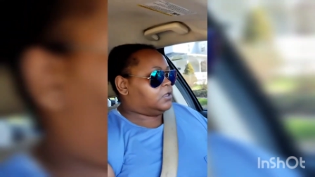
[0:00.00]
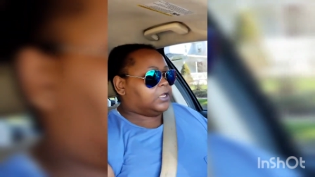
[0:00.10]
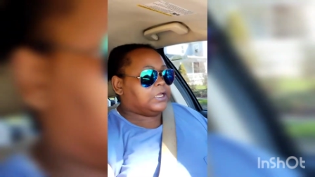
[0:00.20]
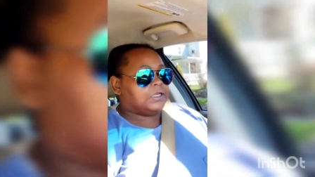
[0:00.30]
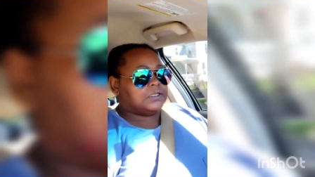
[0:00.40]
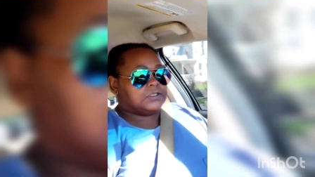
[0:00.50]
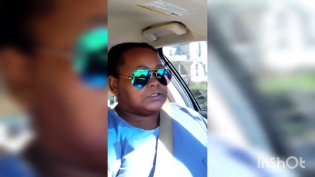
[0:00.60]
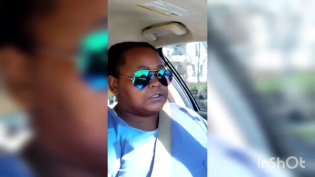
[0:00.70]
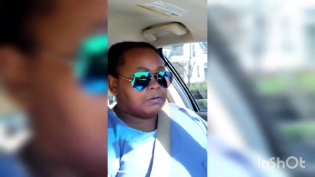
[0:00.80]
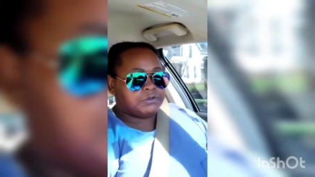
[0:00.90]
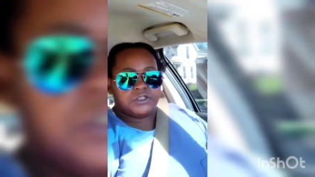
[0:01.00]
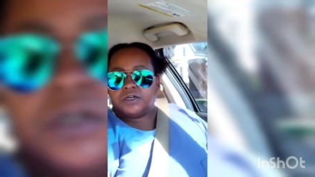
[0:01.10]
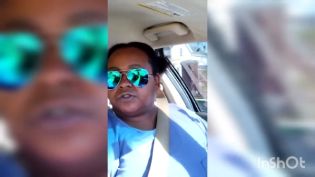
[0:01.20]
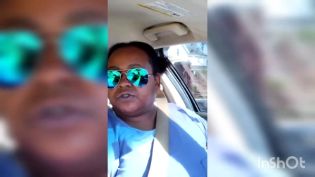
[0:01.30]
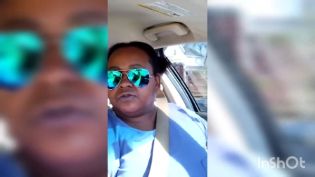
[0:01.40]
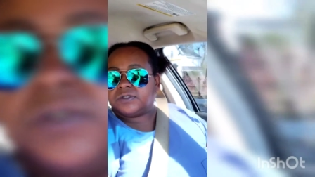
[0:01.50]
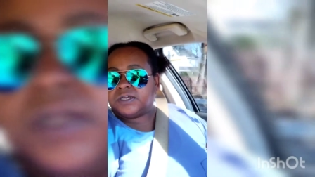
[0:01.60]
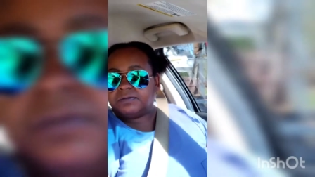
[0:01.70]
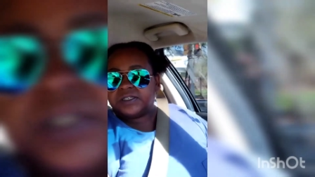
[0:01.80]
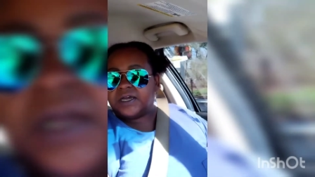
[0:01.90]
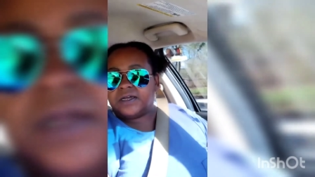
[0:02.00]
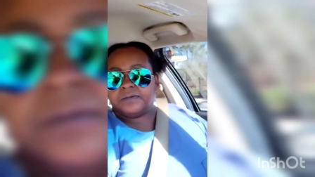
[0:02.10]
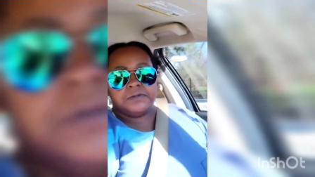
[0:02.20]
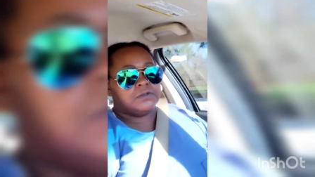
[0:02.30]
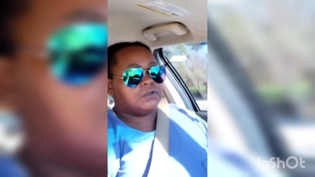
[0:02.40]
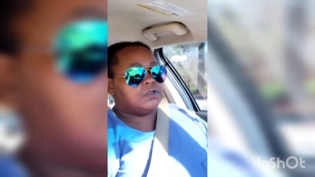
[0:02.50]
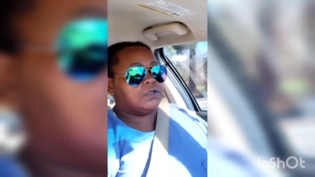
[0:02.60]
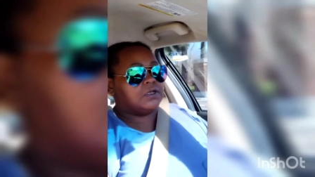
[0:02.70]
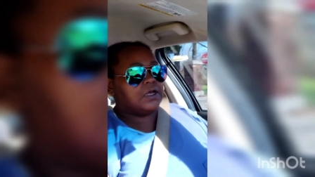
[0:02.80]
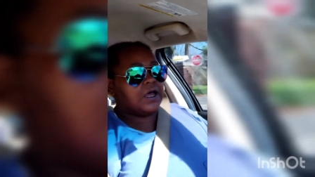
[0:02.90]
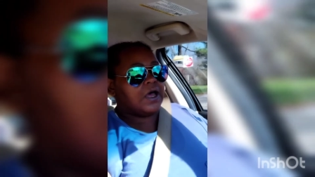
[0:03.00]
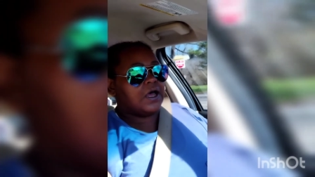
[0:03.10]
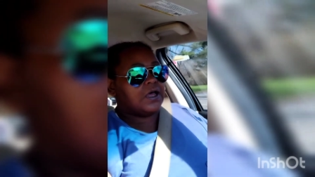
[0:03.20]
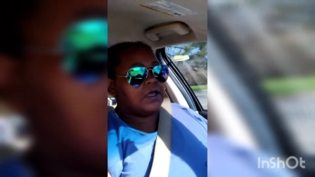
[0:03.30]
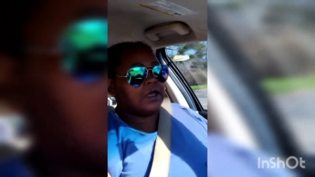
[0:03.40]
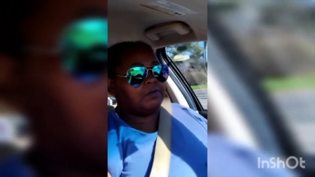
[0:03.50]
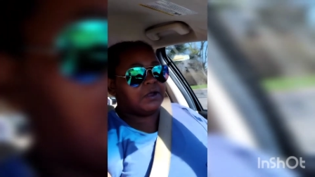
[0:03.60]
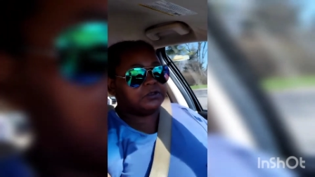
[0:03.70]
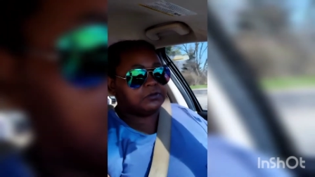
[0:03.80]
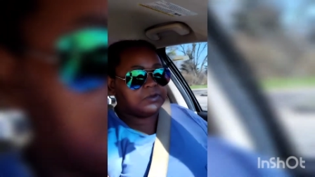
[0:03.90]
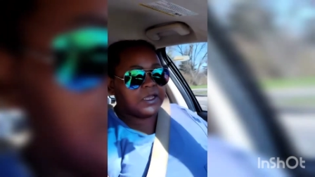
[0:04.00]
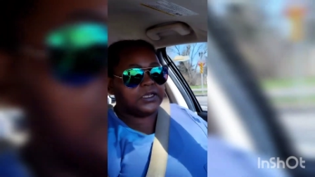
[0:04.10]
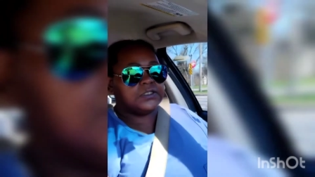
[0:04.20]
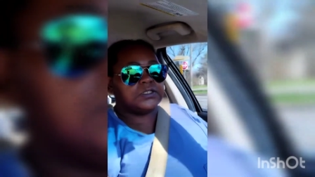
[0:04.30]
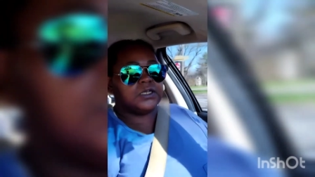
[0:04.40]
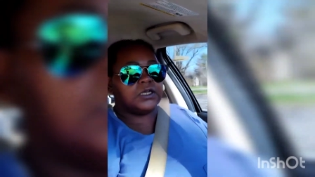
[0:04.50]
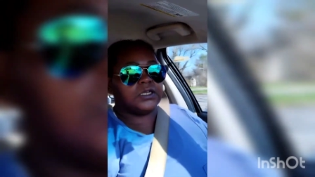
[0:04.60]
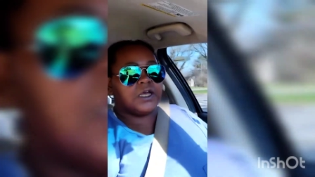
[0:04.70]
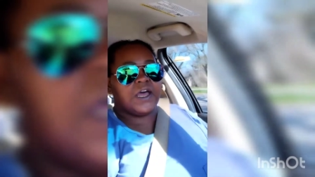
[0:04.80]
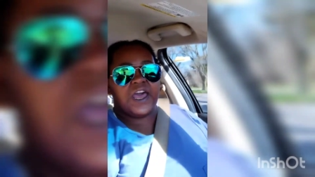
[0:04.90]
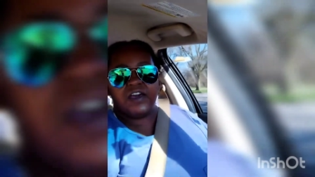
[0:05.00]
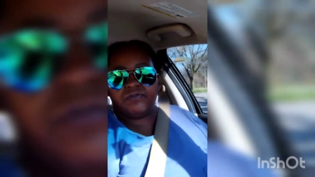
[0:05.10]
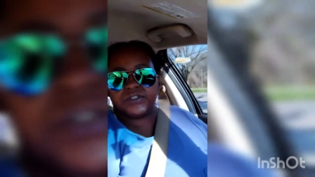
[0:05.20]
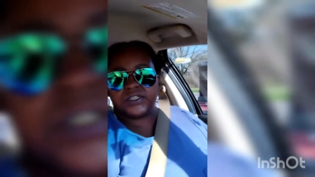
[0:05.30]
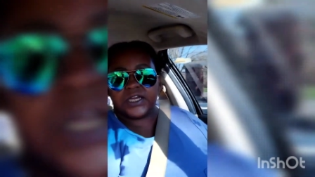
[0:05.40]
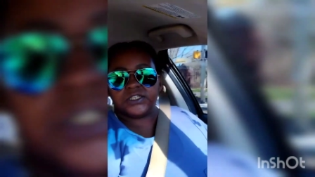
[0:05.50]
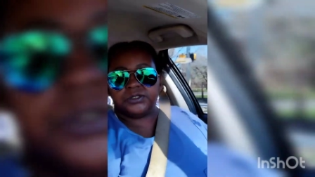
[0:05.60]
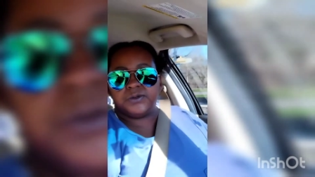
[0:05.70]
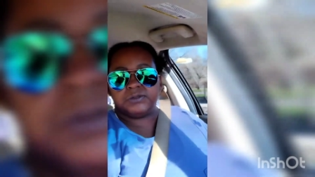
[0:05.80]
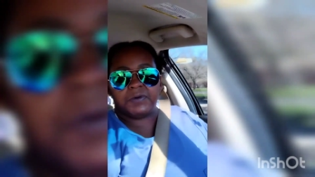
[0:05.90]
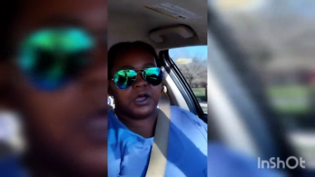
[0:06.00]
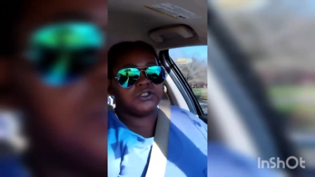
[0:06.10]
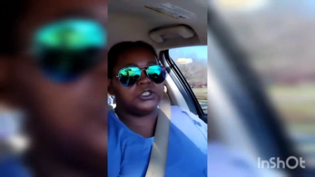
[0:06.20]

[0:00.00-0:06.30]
Hey, I'm gonna tell the truth. Sometimes I bought them things uh, a half a size too small